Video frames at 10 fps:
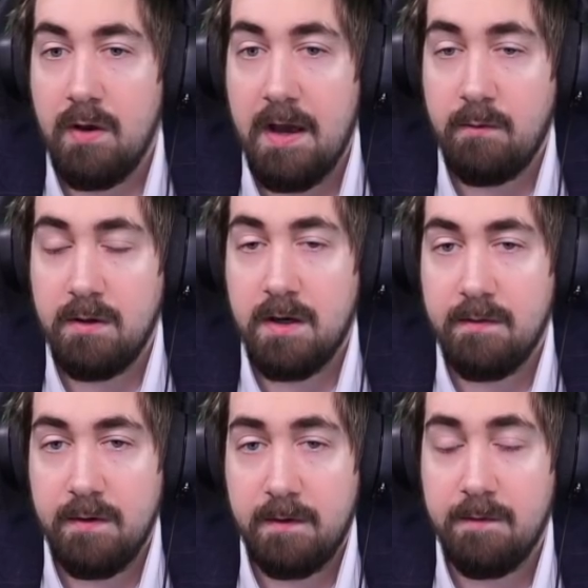I will
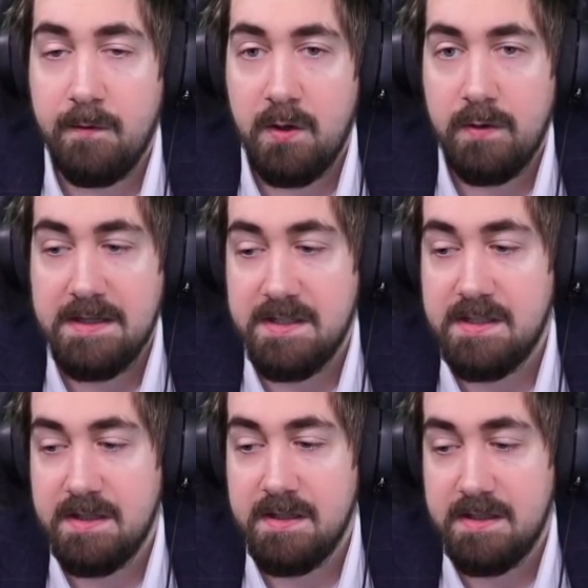cover configurations
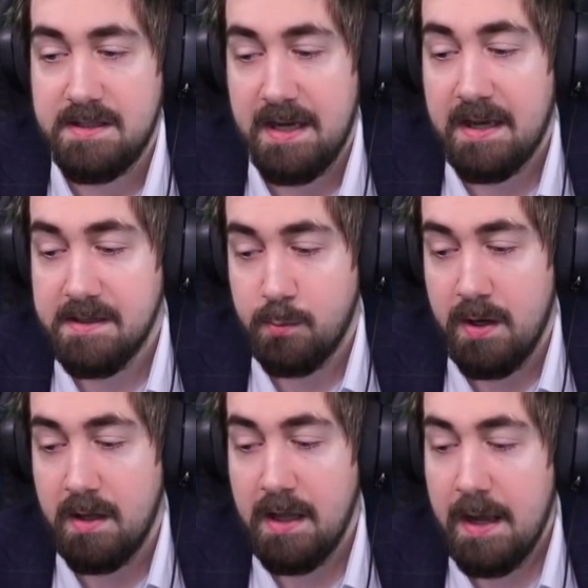in a sec as
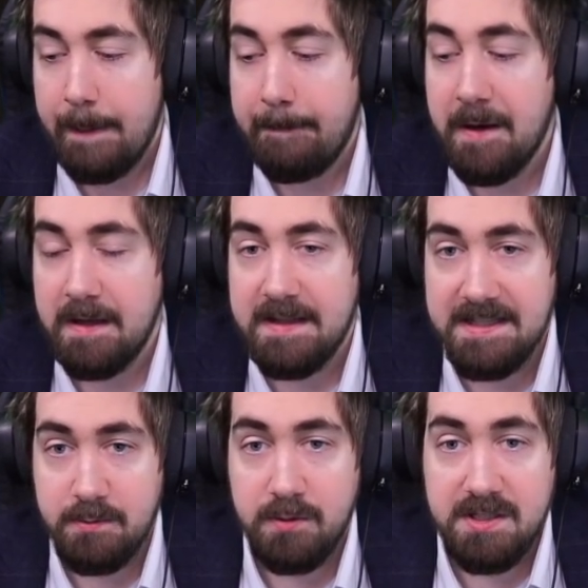well, but
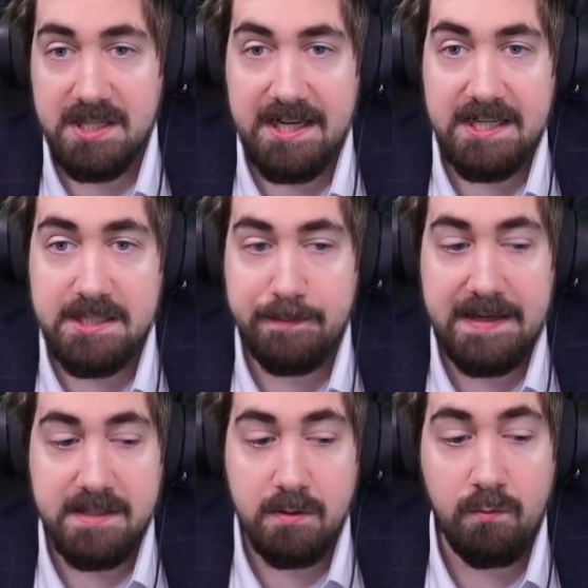this will change
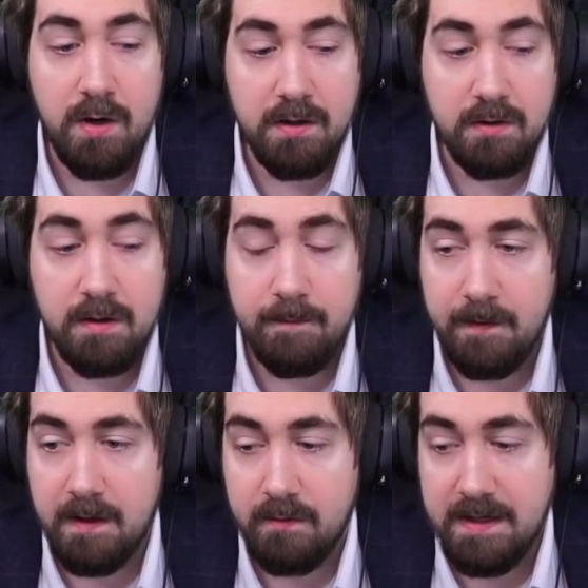based on what your
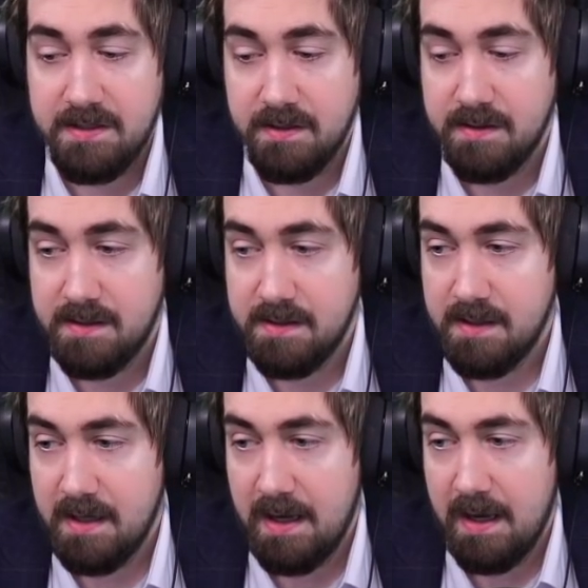configurations
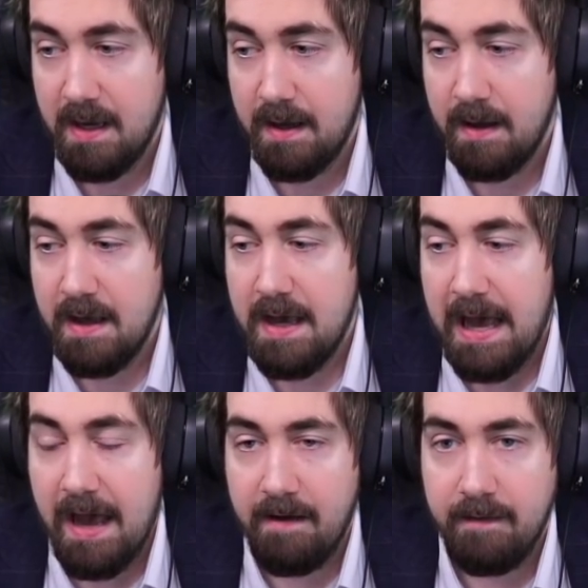
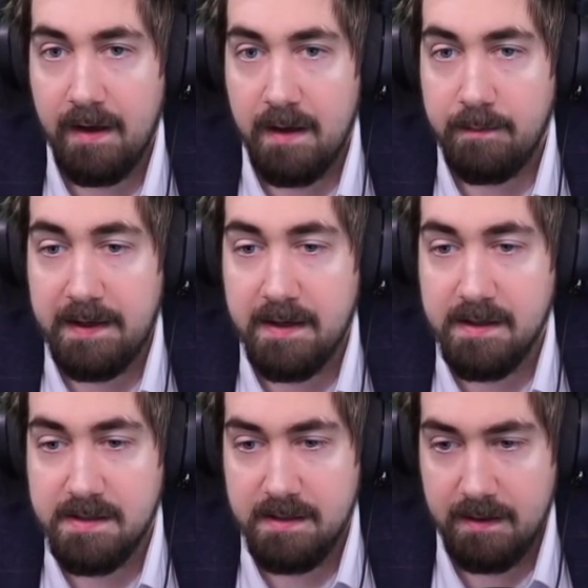have.
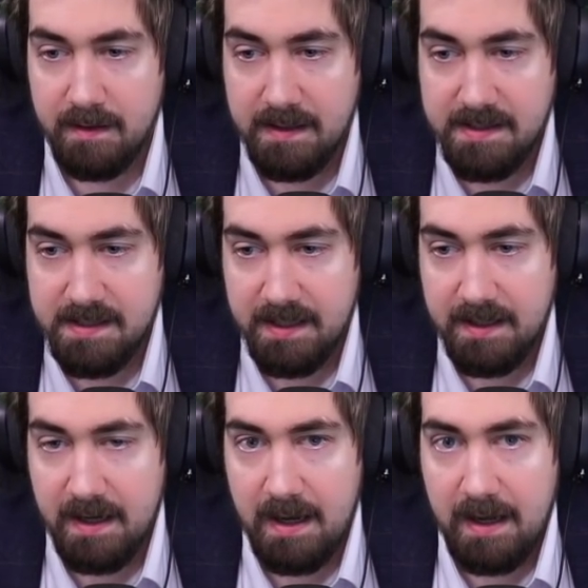Because let's say
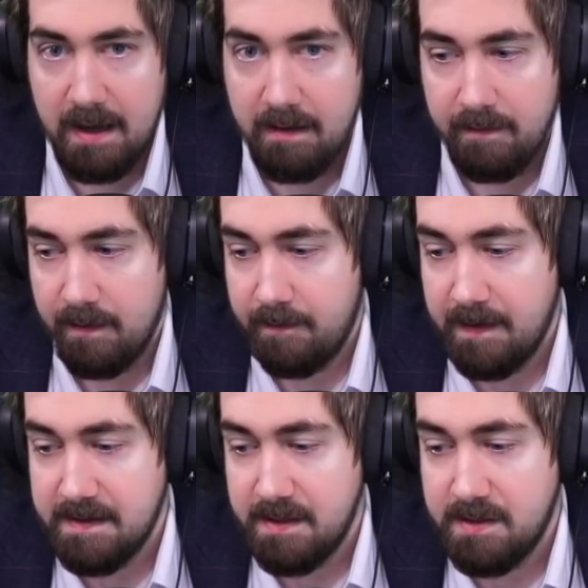that I have
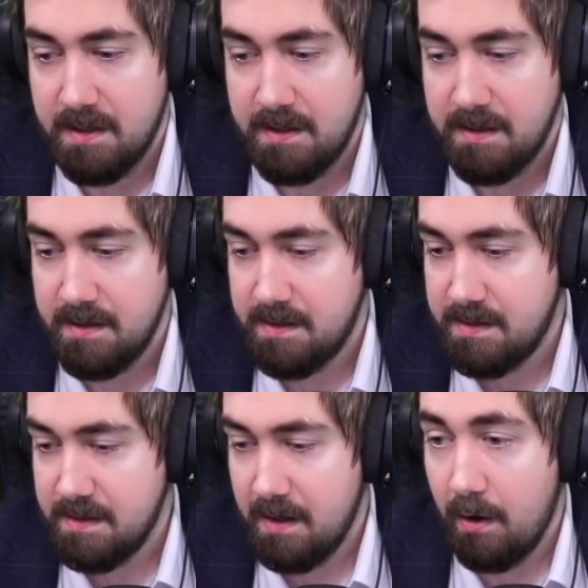frenzy
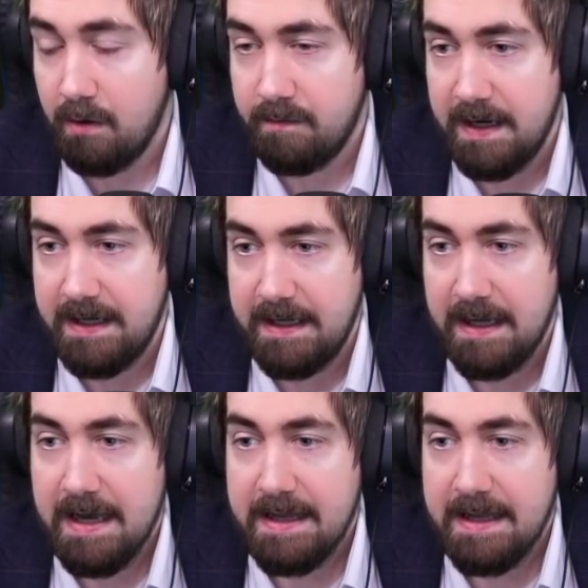charges already.